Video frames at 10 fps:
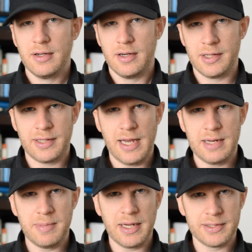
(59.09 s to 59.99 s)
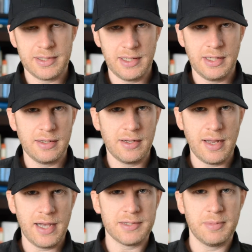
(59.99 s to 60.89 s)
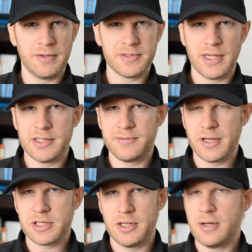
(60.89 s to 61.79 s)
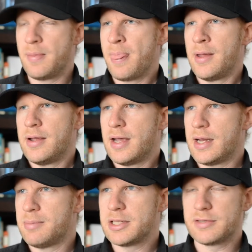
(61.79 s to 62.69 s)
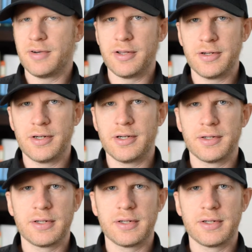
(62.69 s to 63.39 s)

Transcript: Uncanny Magazine, and Asimov's Science Fiction, and a bunch of other